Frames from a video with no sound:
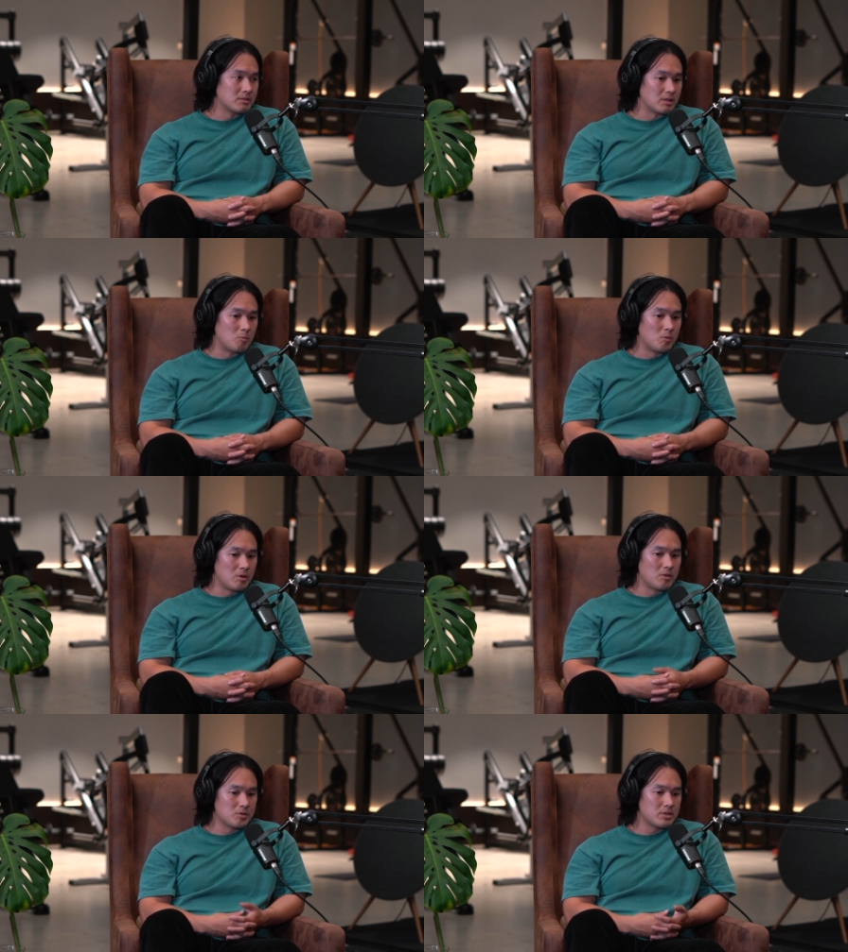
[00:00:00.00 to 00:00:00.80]
It's like, well,
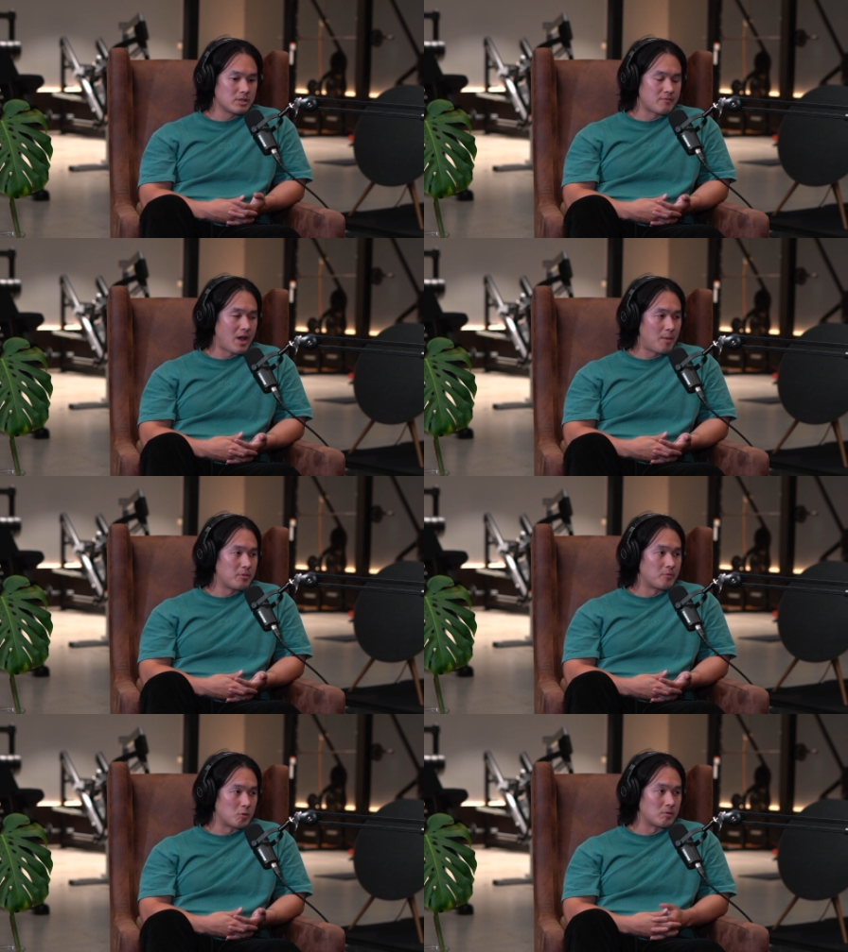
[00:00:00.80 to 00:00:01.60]
no, those things have
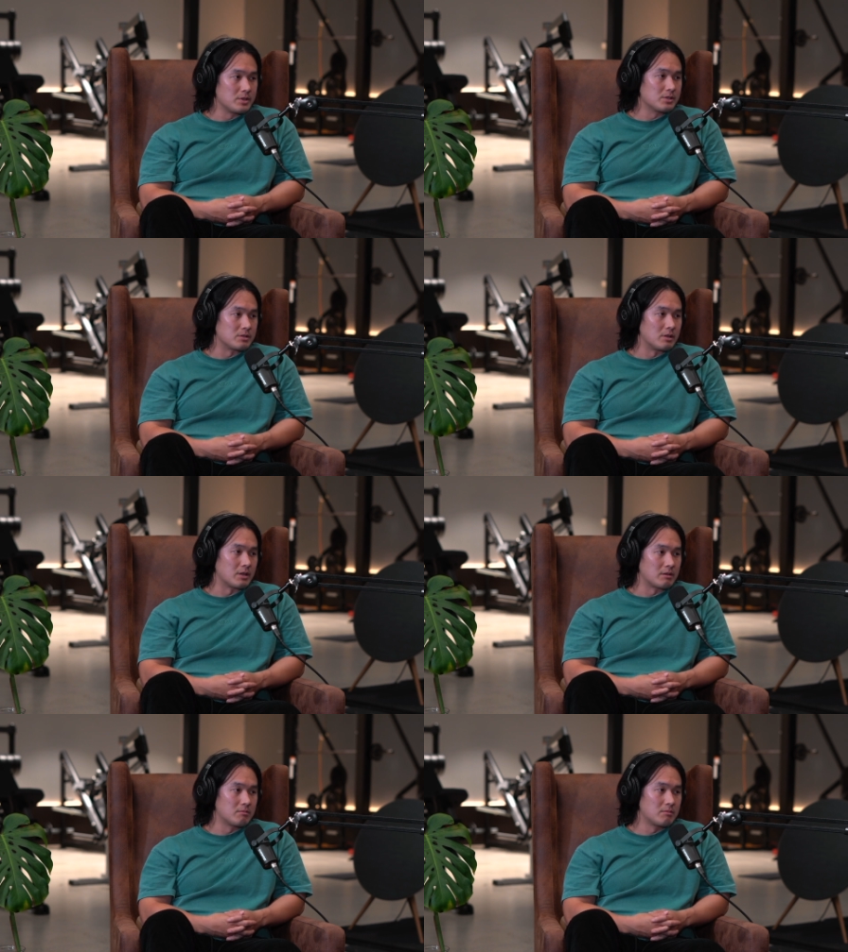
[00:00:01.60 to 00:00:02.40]
happened for a reason.
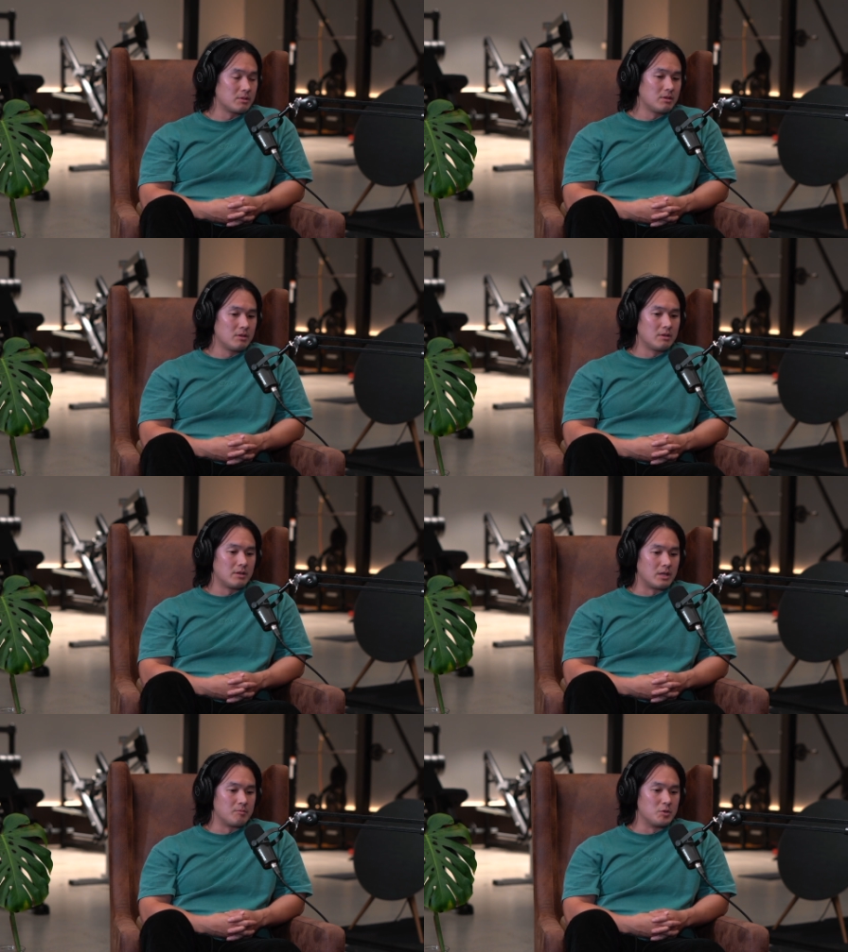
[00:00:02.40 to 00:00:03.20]
Like,
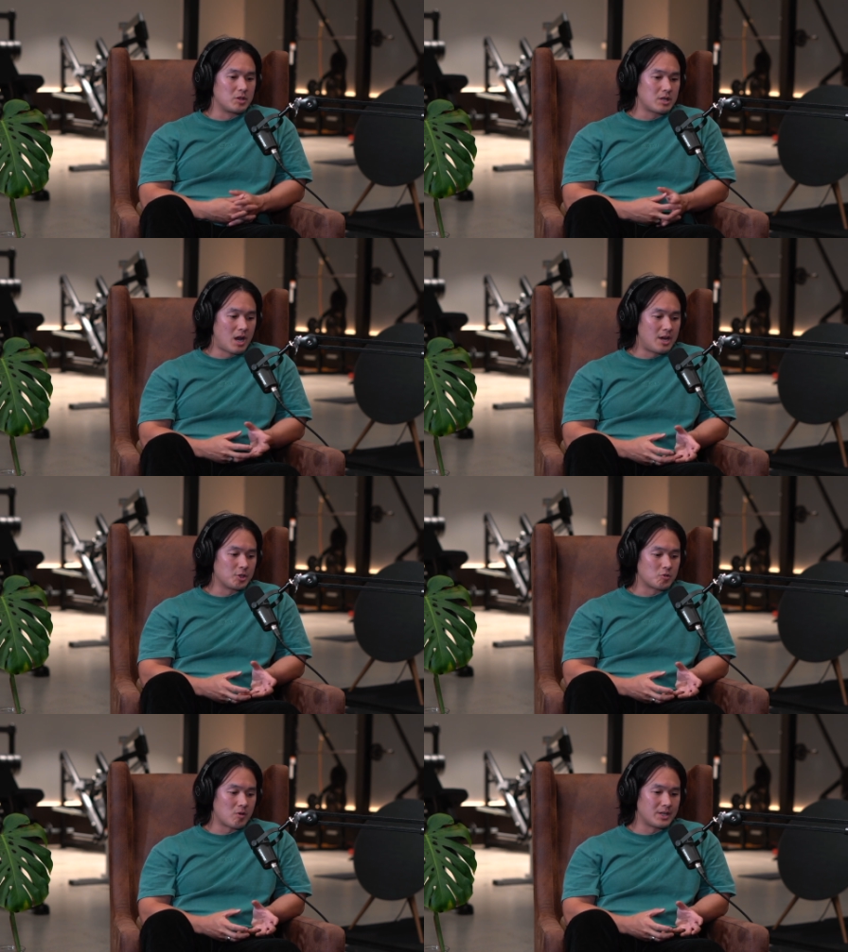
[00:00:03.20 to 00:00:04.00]
you
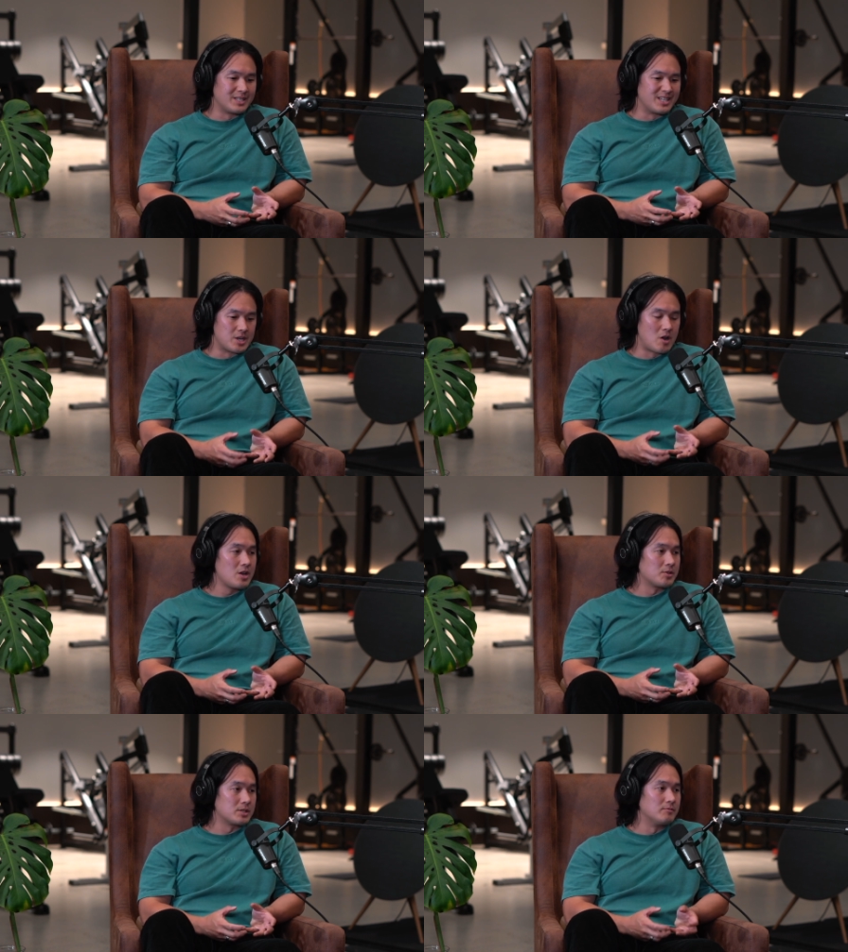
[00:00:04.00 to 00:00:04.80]
can't try to
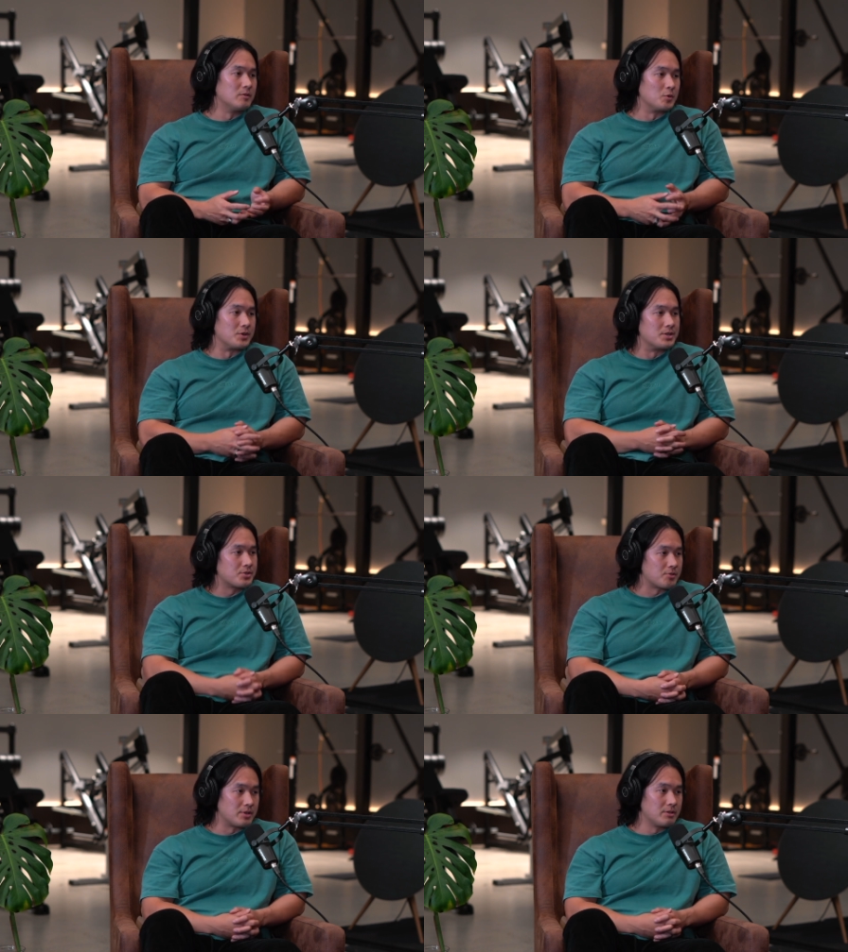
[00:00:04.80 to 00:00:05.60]
deny yourself of your
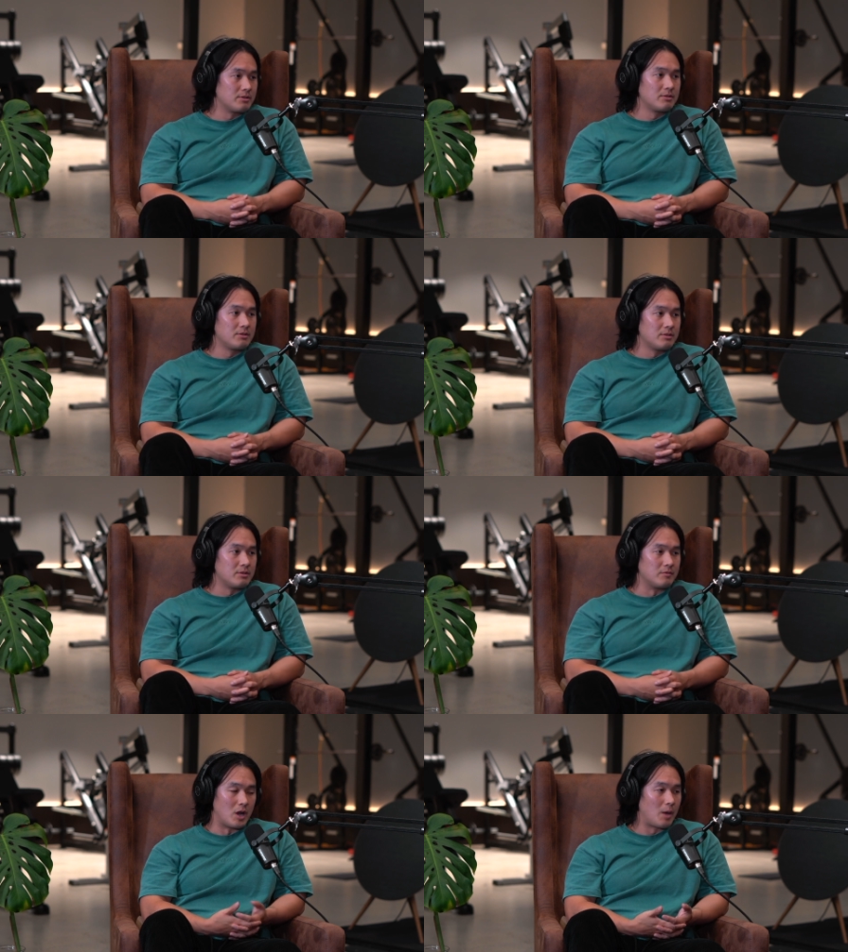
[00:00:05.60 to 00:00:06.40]
history,
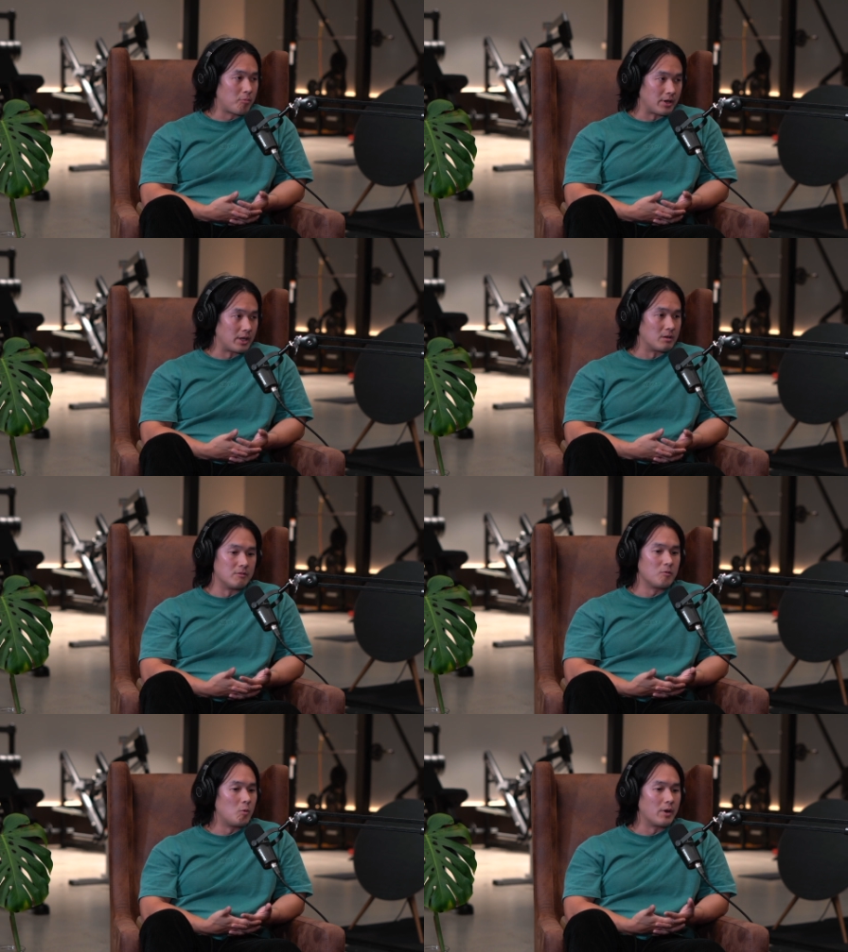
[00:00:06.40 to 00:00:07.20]
of your upbringing,
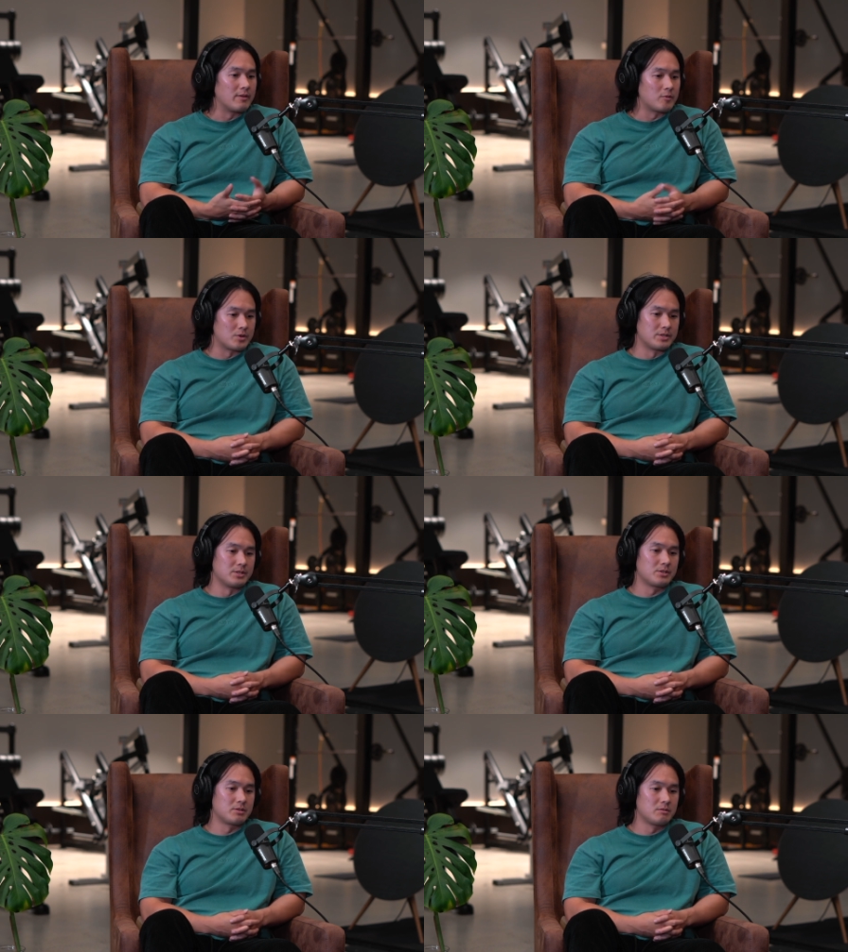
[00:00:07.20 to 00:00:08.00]
of whatever it
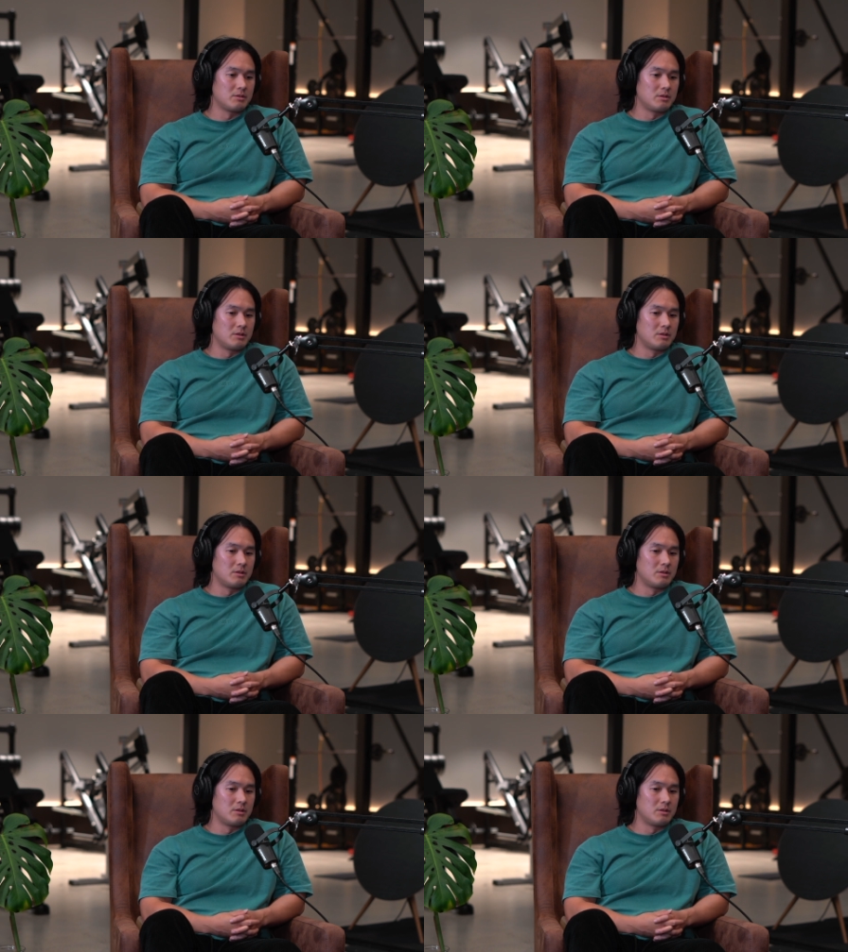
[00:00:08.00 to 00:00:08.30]
is.